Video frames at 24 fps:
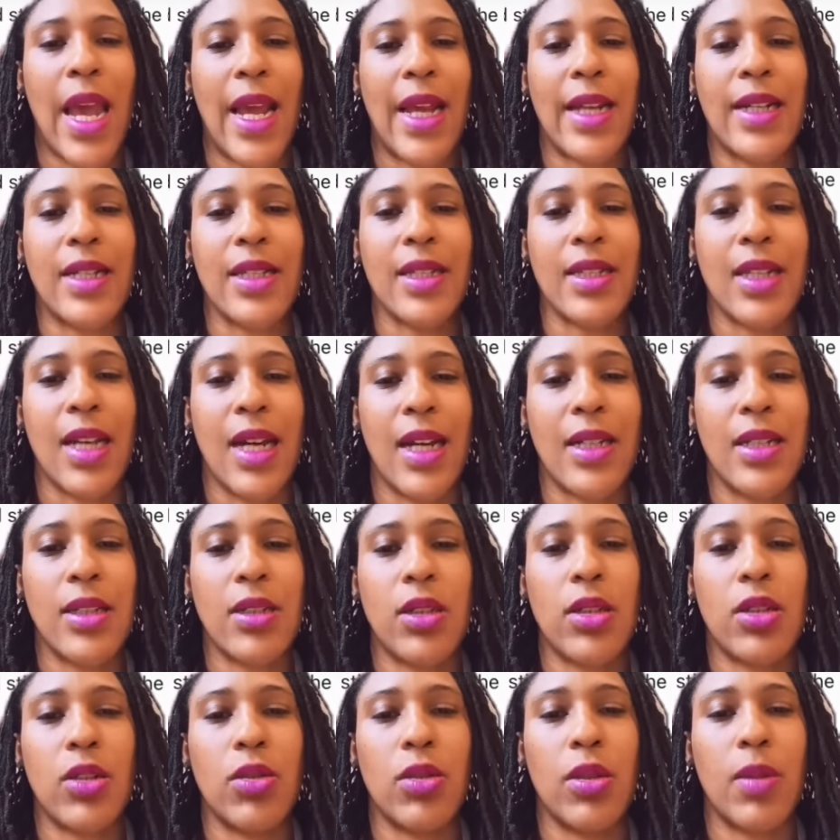and decided
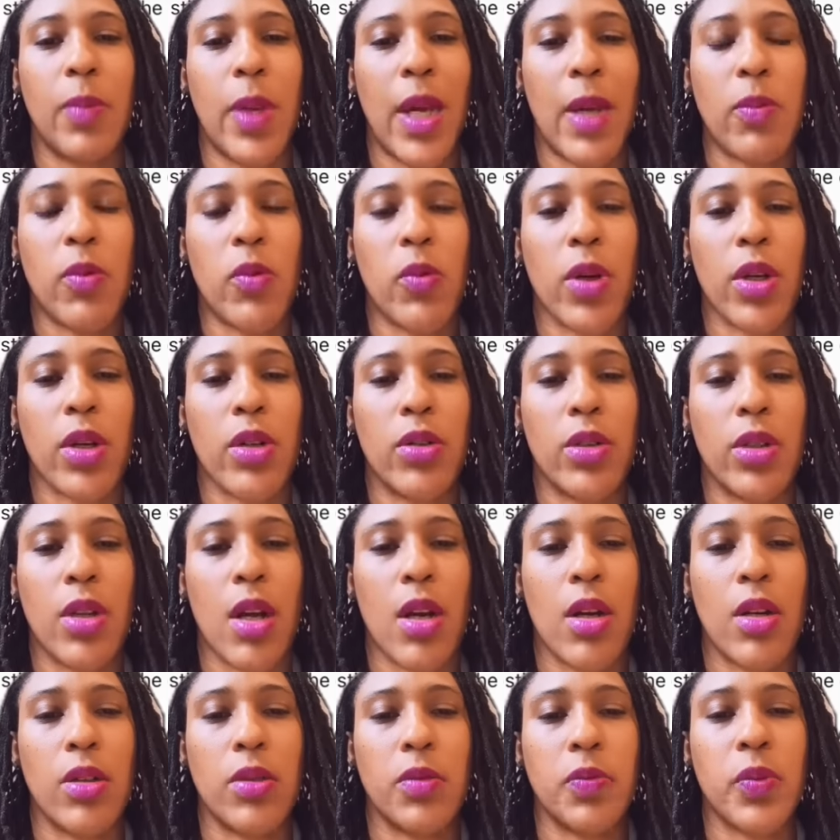to do the paperwork on
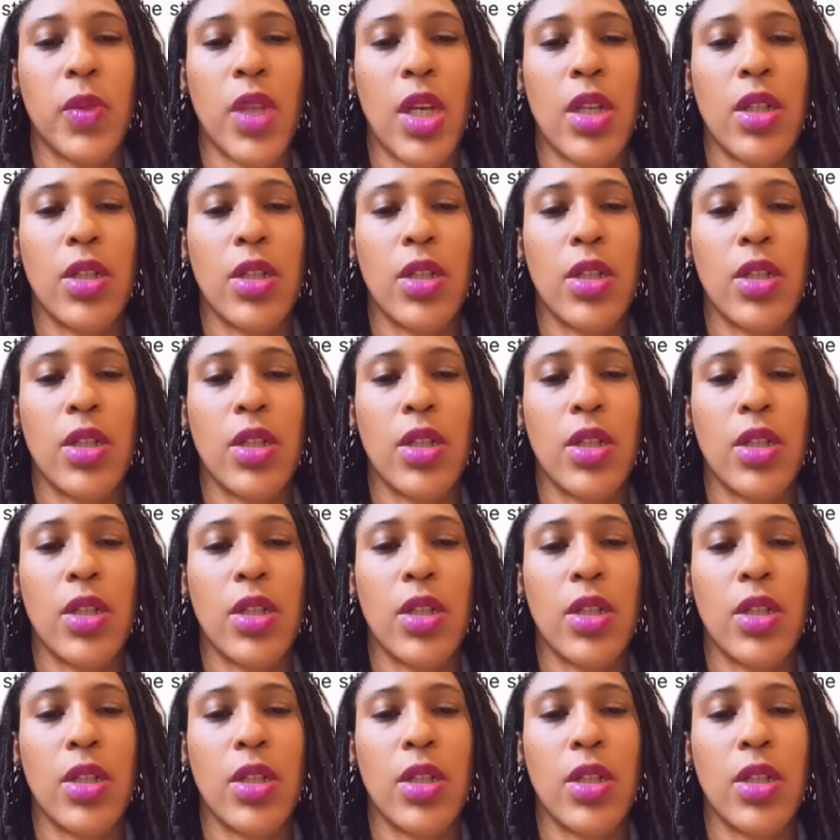our own.